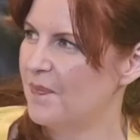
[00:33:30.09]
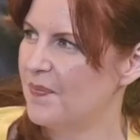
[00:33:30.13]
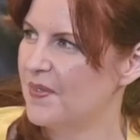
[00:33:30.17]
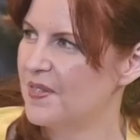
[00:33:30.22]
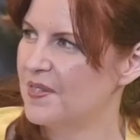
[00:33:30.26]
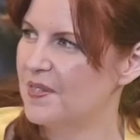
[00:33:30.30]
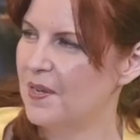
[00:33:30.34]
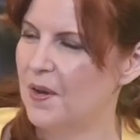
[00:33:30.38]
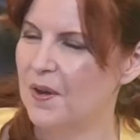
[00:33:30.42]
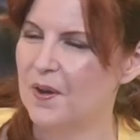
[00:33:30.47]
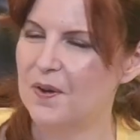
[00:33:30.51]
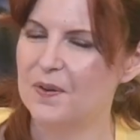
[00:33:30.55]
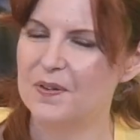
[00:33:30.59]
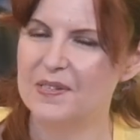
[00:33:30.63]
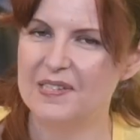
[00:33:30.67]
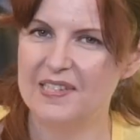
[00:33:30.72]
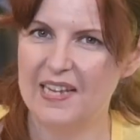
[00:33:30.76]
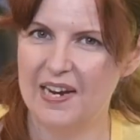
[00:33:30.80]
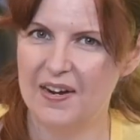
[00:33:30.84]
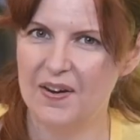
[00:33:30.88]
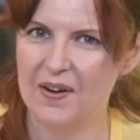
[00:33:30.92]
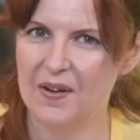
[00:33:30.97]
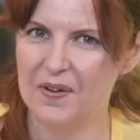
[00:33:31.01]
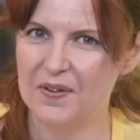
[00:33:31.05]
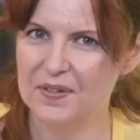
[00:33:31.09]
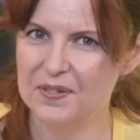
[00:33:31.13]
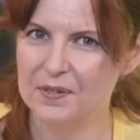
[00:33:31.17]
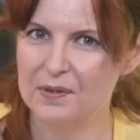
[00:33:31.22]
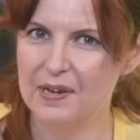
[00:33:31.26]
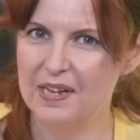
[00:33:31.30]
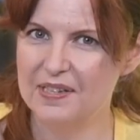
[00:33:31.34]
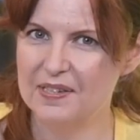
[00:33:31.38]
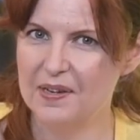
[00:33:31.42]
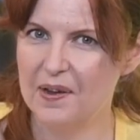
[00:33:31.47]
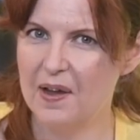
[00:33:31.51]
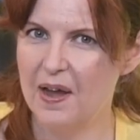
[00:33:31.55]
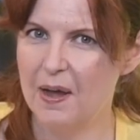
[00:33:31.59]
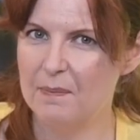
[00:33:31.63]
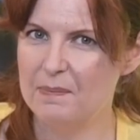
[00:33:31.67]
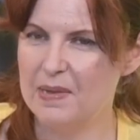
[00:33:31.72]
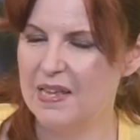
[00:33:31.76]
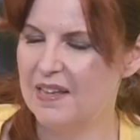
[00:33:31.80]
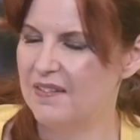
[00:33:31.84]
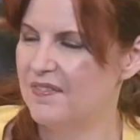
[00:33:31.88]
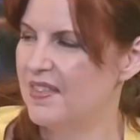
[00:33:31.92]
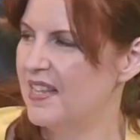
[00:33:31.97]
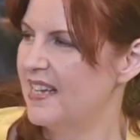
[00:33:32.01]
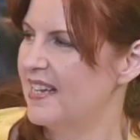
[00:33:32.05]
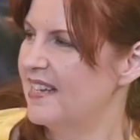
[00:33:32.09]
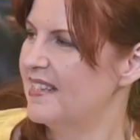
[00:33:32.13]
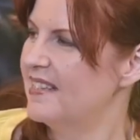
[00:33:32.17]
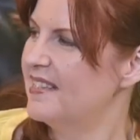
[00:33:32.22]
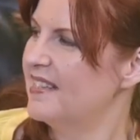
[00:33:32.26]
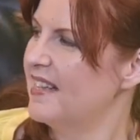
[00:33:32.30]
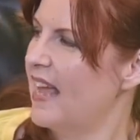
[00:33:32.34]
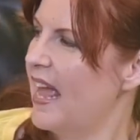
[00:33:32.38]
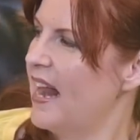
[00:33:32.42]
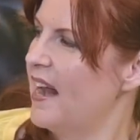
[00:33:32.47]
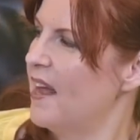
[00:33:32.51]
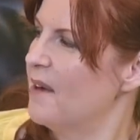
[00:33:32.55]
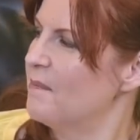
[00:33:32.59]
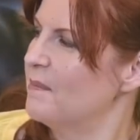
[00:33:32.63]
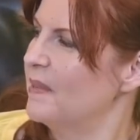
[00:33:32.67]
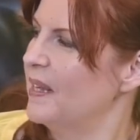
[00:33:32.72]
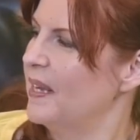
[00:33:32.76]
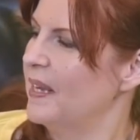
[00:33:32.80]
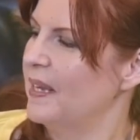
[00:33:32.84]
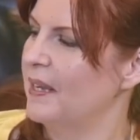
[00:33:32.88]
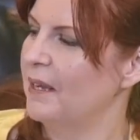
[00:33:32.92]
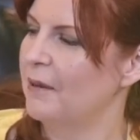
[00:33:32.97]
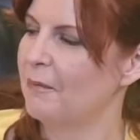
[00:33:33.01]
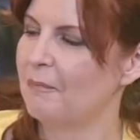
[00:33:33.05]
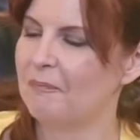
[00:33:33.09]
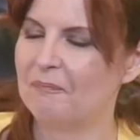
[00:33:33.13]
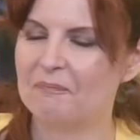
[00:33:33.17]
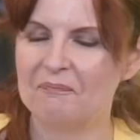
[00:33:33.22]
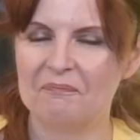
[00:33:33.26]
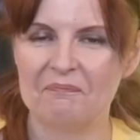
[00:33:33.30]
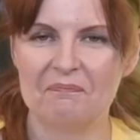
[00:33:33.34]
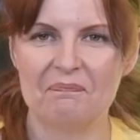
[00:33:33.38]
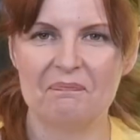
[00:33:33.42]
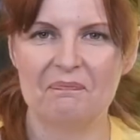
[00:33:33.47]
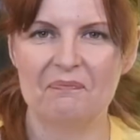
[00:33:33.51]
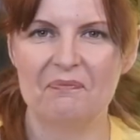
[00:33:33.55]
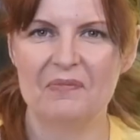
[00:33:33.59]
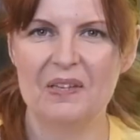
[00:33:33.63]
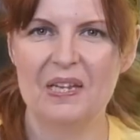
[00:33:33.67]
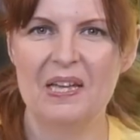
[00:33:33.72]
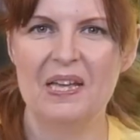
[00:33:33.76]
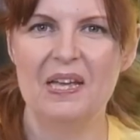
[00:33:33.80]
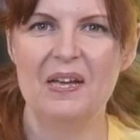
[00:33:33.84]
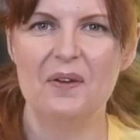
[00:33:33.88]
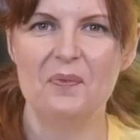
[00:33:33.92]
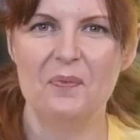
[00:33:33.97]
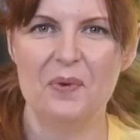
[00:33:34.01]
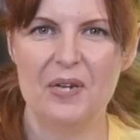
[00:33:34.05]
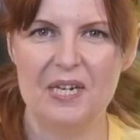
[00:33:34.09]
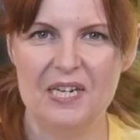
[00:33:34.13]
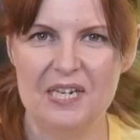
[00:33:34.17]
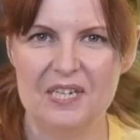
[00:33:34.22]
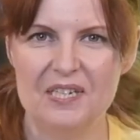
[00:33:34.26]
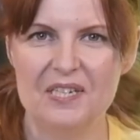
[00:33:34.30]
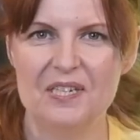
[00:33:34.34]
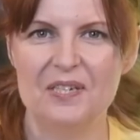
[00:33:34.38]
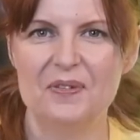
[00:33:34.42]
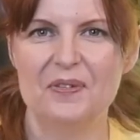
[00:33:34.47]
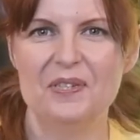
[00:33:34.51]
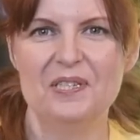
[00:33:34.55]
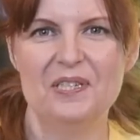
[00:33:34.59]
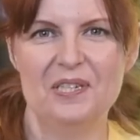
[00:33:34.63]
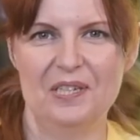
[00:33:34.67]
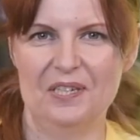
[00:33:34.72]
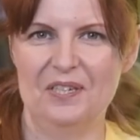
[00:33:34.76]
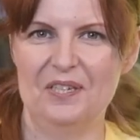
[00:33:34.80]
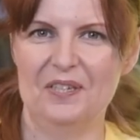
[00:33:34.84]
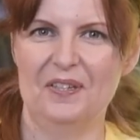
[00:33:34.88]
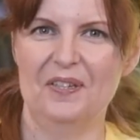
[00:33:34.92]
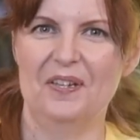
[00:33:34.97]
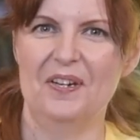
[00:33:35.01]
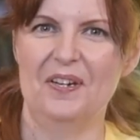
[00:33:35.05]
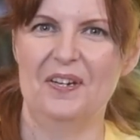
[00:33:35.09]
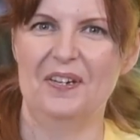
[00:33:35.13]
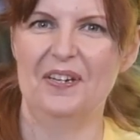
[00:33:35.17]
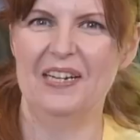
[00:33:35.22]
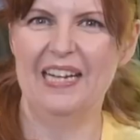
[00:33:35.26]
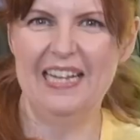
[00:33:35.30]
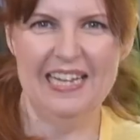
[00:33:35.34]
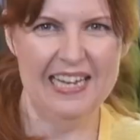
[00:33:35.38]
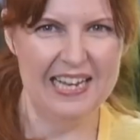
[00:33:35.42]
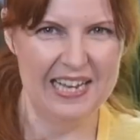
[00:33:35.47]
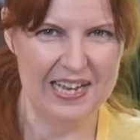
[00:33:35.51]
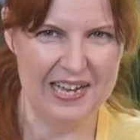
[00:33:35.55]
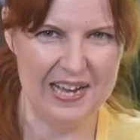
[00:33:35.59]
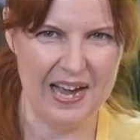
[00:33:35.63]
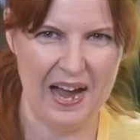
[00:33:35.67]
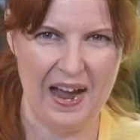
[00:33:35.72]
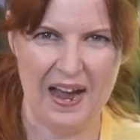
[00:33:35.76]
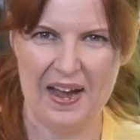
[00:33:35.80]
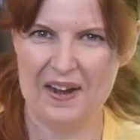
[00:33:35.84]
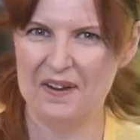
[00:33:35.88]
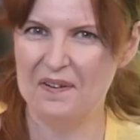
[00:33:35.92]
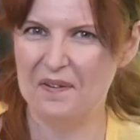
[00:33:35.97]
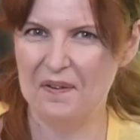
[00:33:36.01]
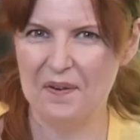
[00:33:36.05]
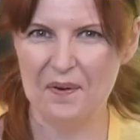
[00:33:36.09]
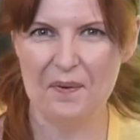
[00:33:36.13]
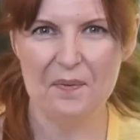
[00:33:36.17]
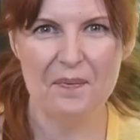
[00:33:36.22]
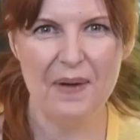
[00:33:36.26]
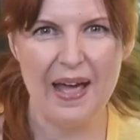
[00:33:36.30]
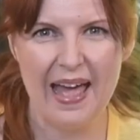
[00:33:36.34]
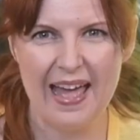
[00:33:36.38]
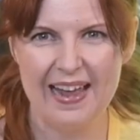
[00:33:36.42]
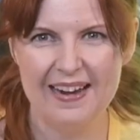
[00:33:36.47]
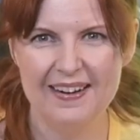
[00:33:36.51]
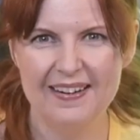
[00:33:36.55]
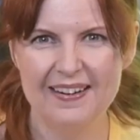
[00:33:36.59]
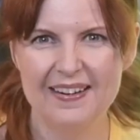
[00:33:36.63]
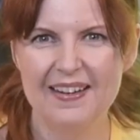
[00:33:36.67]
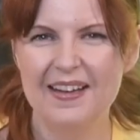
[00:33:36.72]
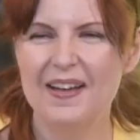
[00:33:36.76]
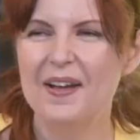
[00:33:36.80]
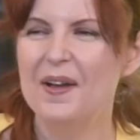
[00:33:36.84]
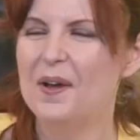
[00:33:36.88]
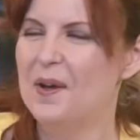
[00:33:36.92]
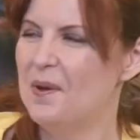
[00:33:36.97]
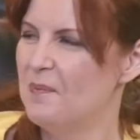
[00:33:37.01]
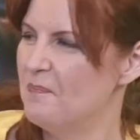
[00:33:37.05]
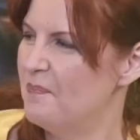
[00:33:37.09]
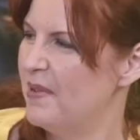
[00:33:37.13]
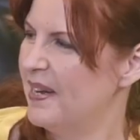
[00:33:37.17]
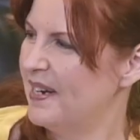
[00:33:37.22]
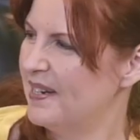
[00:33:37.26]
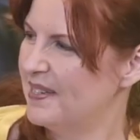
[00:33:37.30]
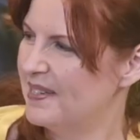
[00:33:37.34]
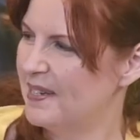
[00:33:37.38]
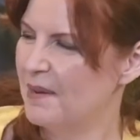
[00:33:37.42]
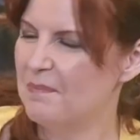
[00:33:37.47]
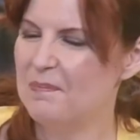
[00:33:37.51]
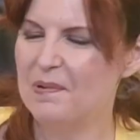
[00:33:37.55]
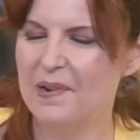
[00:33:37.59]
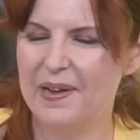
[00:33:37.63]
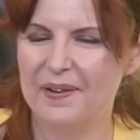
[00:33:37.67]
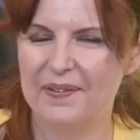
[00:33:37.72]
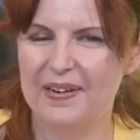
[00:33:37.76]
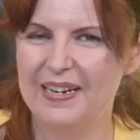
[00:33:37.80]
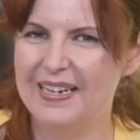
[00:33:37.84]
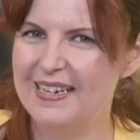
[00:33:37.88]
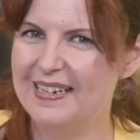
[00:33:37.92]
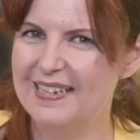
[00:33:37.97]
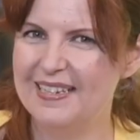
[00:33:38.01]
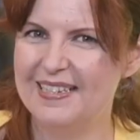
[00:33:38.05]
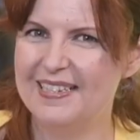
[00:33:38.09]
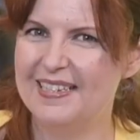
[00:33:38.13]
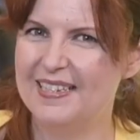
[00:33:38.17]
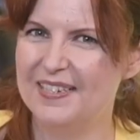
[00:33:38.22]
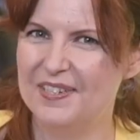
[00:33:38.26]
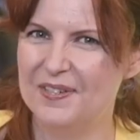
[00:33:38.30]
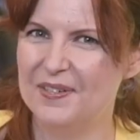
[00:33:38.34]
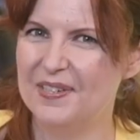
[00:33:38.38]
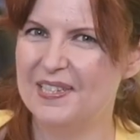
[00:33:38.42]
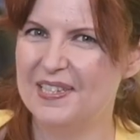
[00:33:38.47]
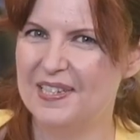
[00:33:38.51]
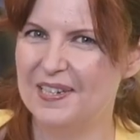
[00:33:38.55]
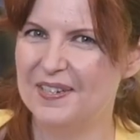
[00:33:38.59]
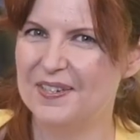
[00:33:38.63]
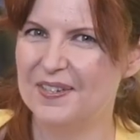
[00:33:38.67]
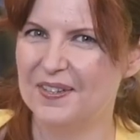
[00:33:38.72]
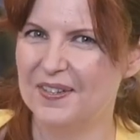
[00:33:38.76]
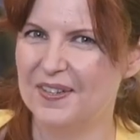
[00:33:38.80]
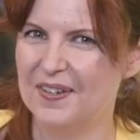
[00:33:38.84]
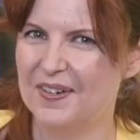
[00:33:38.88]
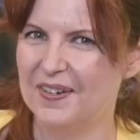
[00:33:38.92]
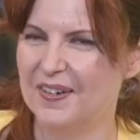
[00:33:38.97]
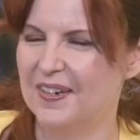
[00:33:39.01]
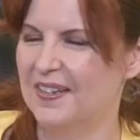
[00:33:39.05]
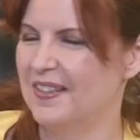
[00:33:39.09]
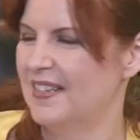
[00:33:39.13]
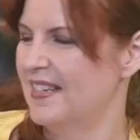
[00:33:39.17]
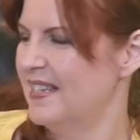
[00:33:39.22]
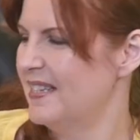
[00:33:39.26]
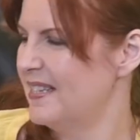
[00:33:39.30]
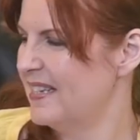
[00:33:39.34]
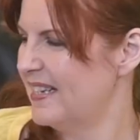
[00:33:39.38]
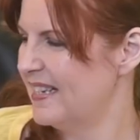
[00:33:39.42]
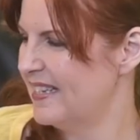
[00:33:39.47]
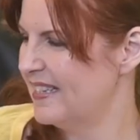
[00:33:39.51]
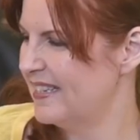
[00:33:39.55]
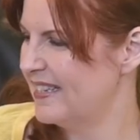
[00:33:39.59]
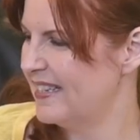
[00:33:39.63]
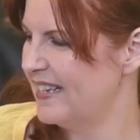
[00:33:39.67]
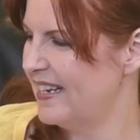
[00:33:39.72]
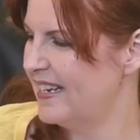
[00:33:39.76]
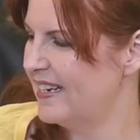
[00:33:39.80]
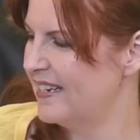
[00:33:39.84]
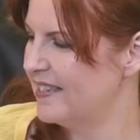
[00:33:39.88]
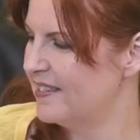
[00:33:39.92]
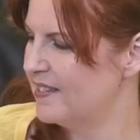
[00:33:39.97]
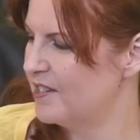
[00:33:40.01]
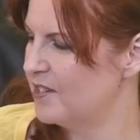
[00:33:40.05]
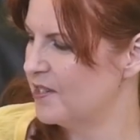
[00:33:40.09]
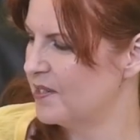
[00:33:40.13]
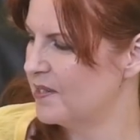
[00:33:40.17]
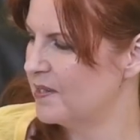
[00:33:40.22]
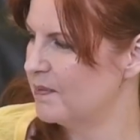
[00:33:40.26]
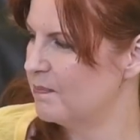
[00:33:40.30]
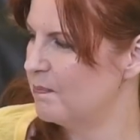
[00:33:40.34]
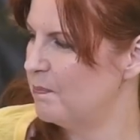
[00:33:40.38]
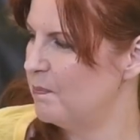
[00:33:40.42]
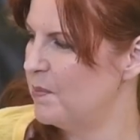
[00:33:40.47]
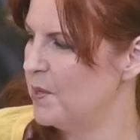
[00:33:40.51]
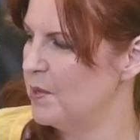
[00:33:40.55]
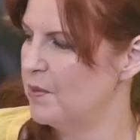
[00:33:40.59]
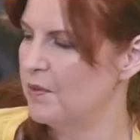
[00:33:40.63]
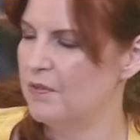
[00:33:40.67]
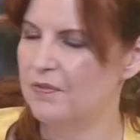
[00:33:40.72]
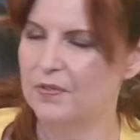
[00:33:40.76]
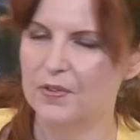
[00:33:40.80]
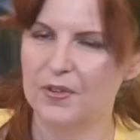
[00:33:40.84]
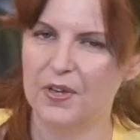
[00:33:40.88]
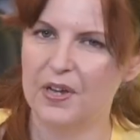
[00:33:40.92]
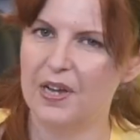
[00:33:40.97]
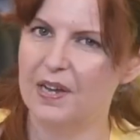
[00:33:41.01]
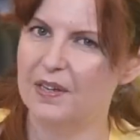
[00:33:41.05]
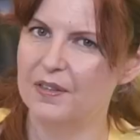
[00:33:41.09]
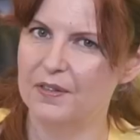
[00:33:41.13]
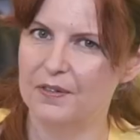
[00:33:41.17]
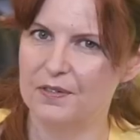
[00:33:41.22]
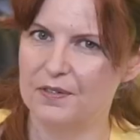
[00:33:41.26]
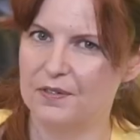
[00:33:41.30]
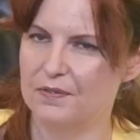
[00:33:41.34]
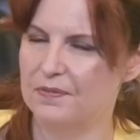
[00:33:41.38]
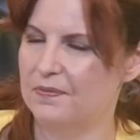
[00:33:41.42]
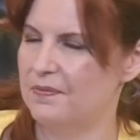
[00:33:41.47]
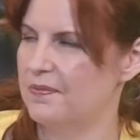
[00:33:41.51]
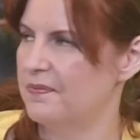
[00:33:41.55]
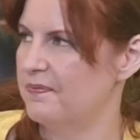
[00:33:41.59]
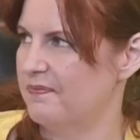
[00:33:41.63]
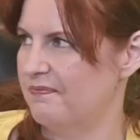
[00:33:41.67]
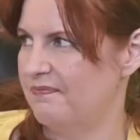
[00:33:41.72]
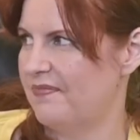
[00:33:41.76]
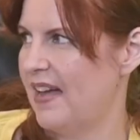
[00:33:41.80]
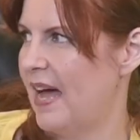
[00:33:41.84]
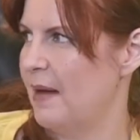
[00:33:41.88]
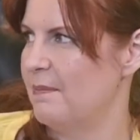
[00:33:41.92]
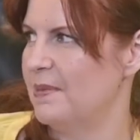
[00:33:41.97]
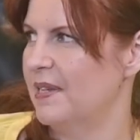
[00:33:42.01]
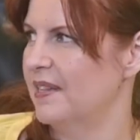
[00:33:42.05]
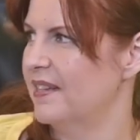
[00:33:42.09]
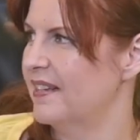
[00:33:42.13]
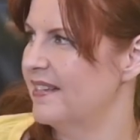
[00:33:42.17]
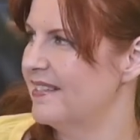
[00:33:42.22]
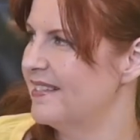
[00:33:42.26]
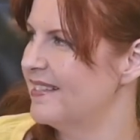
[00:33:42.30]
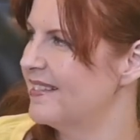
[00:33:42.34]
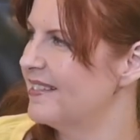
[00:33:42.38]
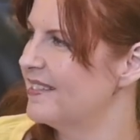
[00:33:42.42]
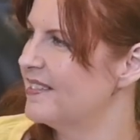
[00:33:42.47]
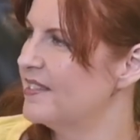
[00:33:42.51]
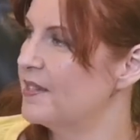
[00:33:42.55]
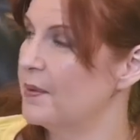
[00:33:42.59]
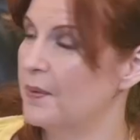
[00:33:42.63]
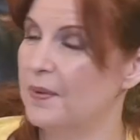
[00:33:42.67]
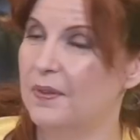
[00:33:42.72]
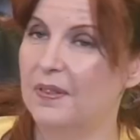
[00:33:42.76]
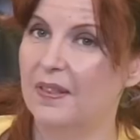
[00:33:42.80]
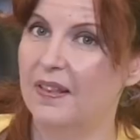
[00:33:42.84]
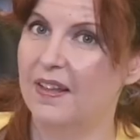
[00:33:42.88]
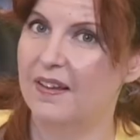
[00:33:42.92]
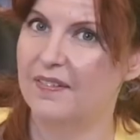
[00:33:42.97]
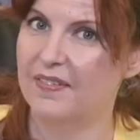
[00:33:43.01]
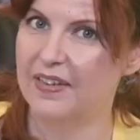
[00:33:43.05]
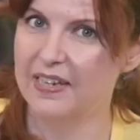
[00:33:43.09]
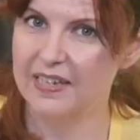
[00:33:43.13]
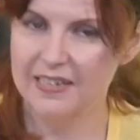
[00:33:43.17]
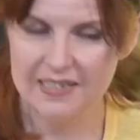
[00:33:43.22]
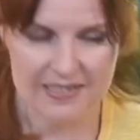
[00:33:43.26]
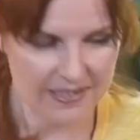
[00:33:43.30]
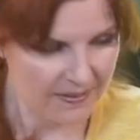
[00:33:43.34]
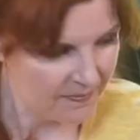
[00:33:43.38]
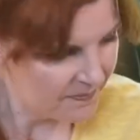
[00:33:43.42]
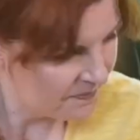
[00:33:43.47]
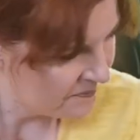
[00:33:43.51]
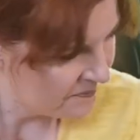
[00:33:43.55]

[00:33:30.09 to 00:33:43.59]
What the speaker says: so Sarah also has a copy of this, and I'm like, we need to do a stitch along. I don't know when, but at some point we need to do a stitch along on this because it is just beautiful. The colors are fabulous. So love it.